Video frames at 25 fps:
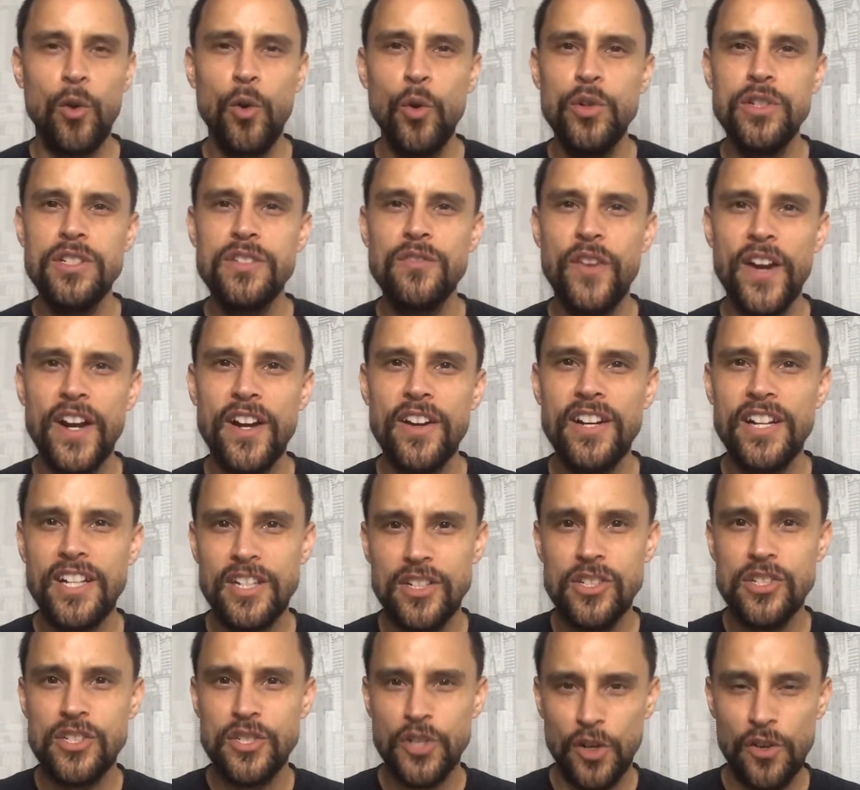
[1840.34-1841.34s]
is very
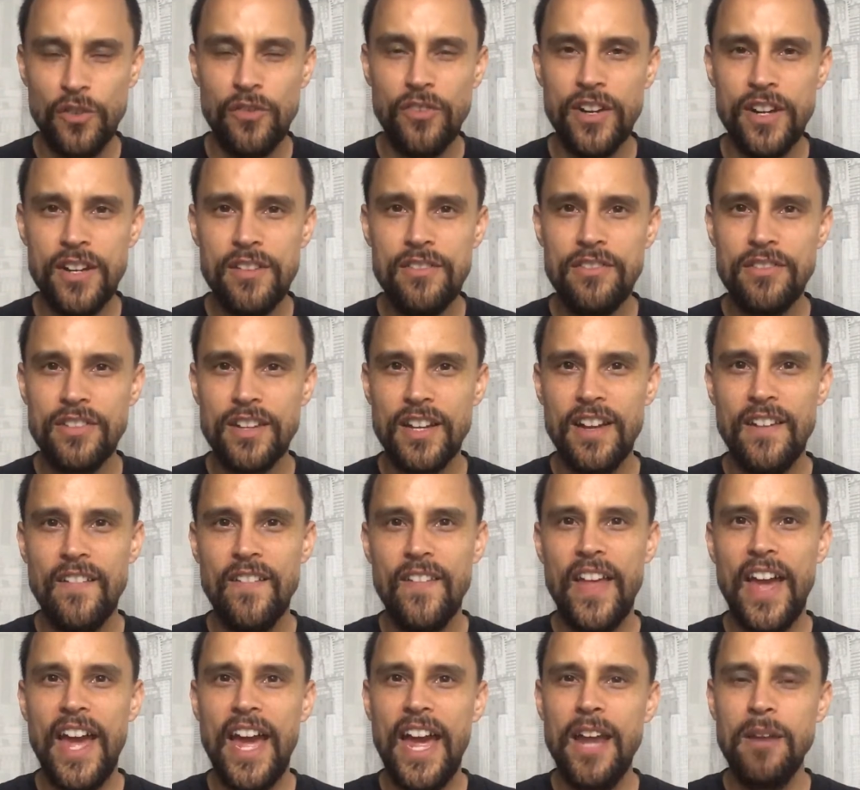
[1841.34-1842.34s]
conservative
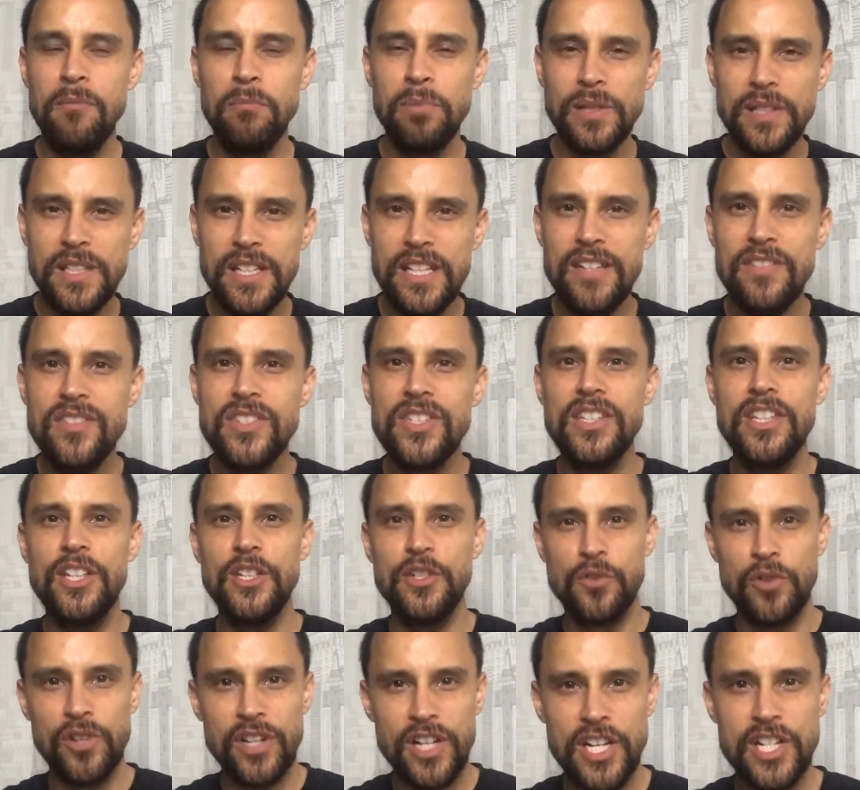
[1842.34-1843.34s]
and believes in the
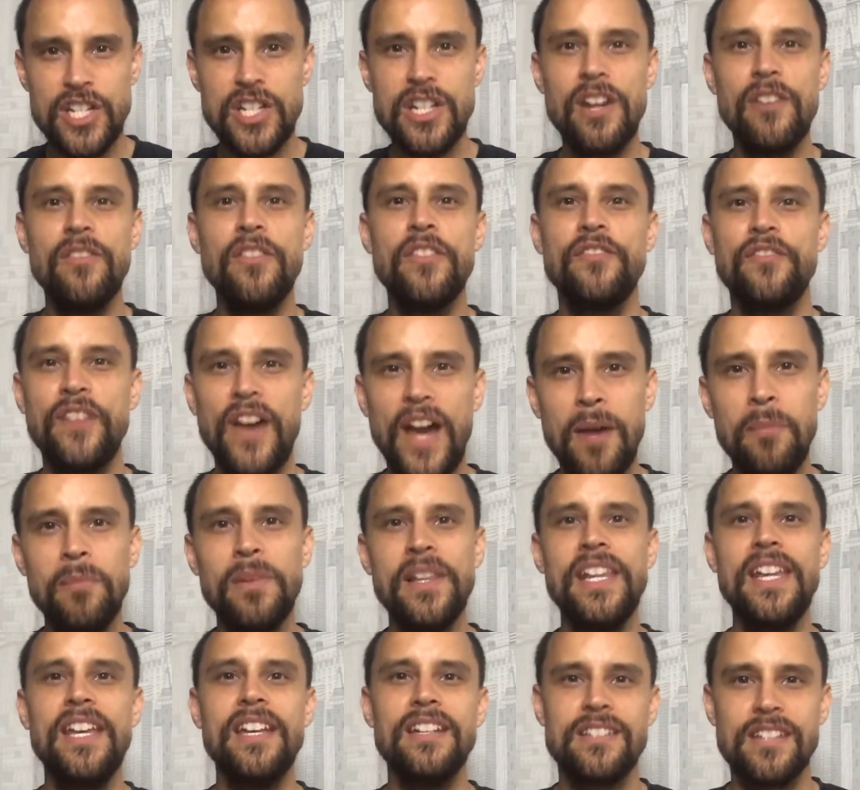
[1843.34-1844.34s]
tradition of the
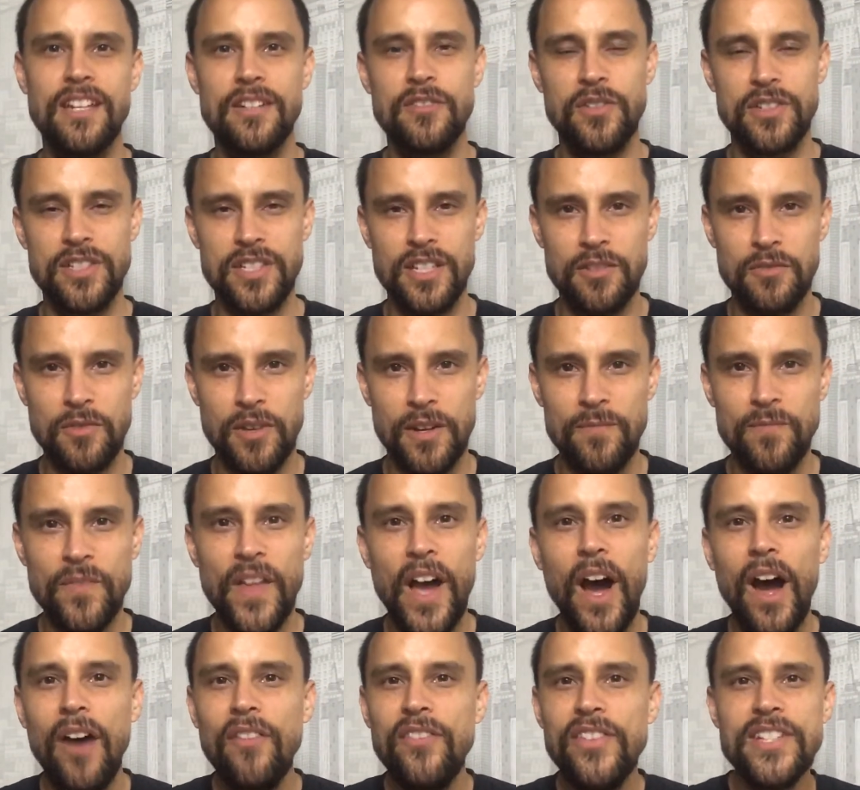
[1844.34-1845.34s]
family, etc., etc.
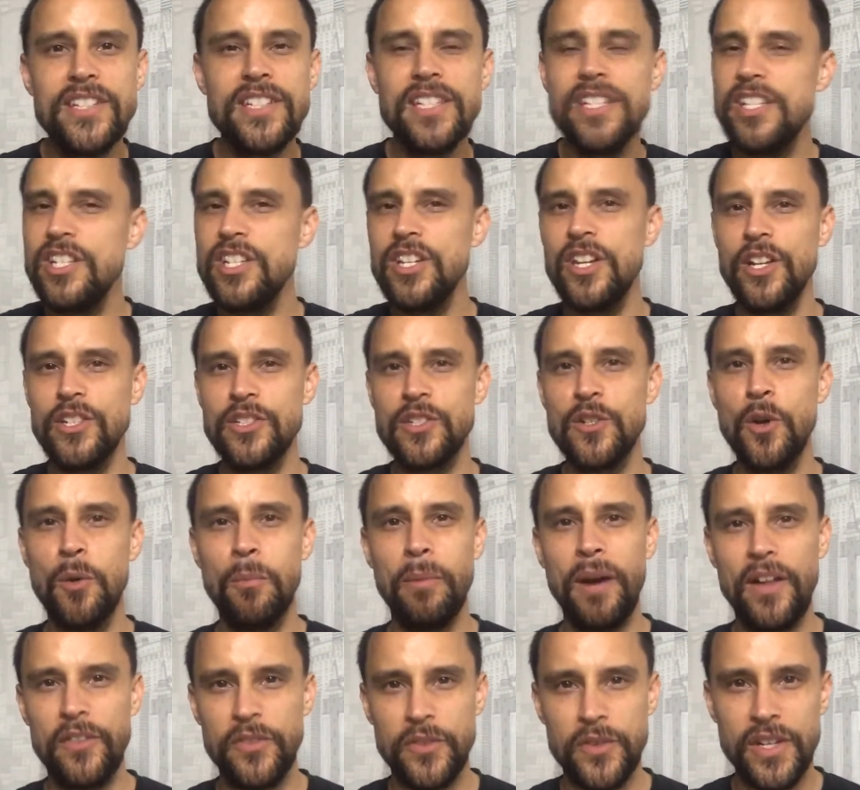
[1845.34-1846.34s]
Now, obviously, she doesn't know
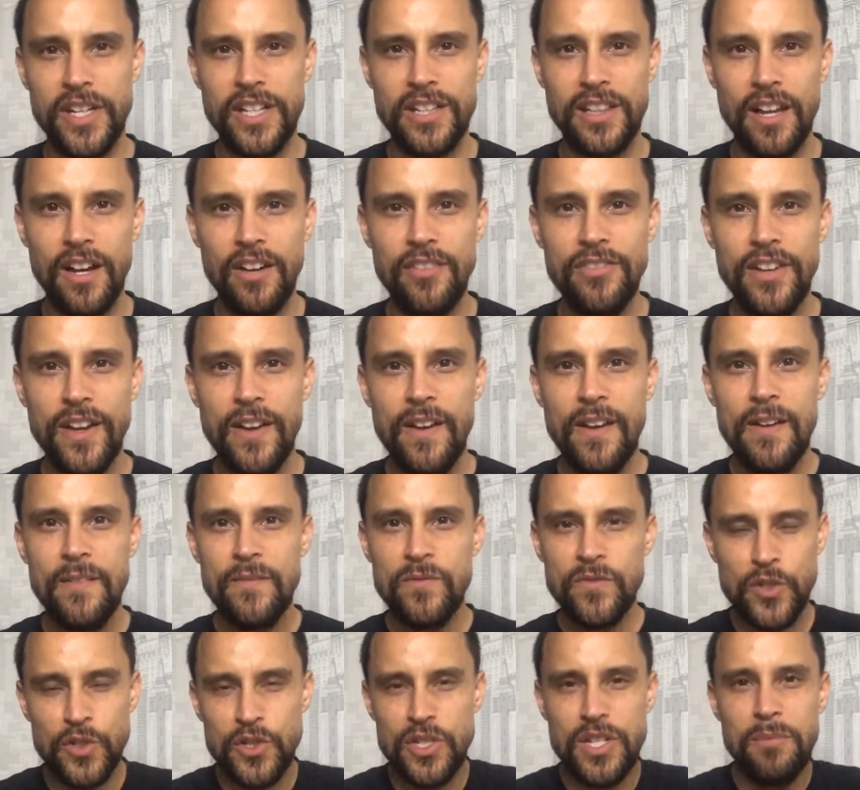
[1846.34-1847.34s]
about 3 in Love,
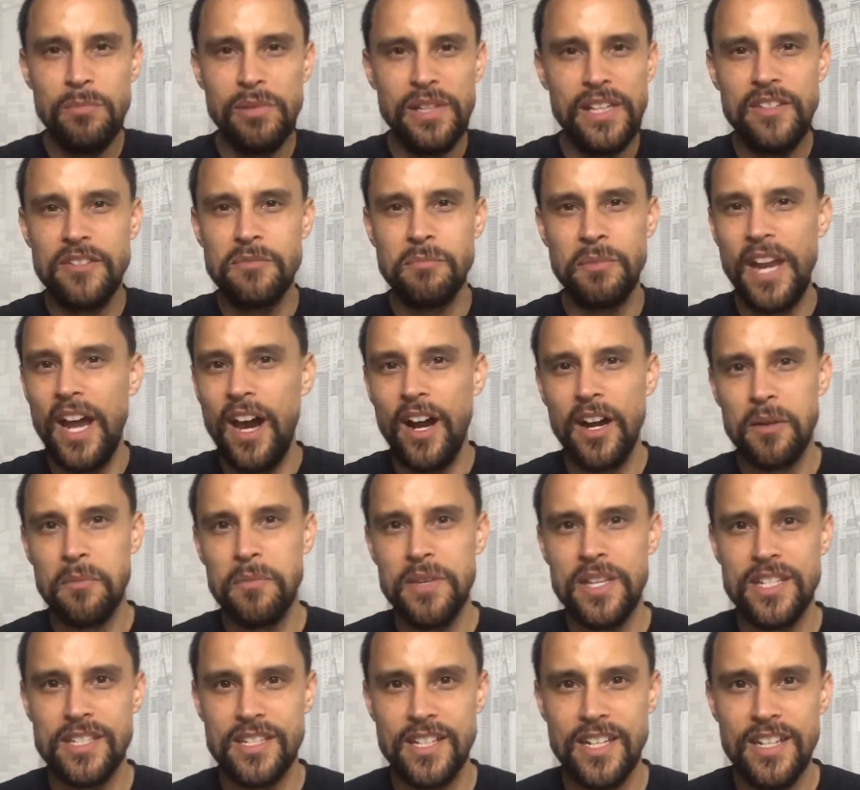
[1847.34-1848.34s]
so she believes
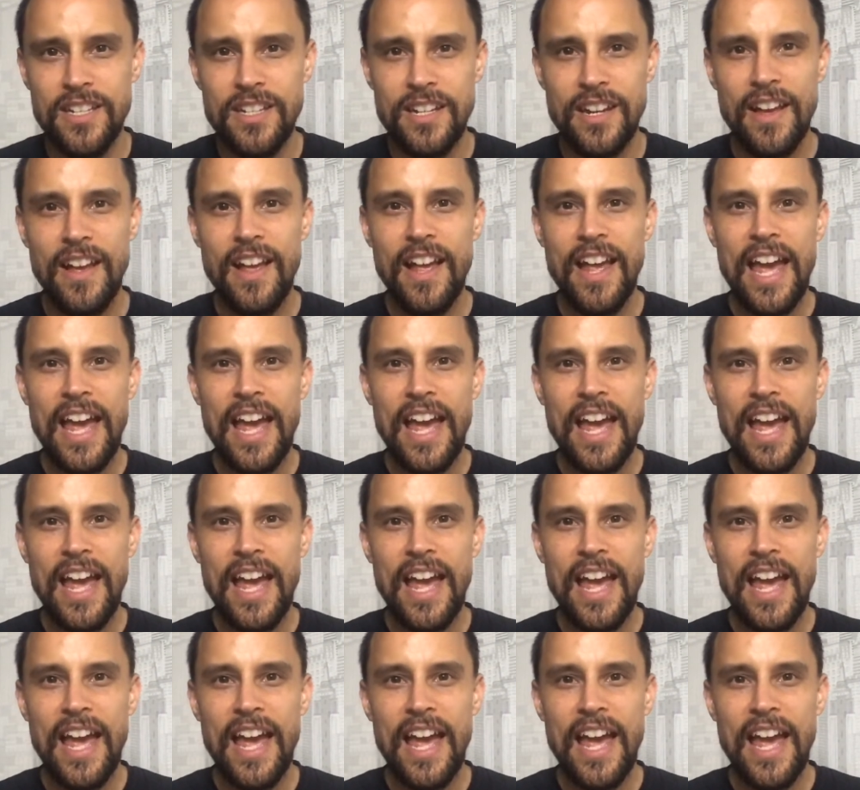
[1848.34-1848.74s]
monogamy is it.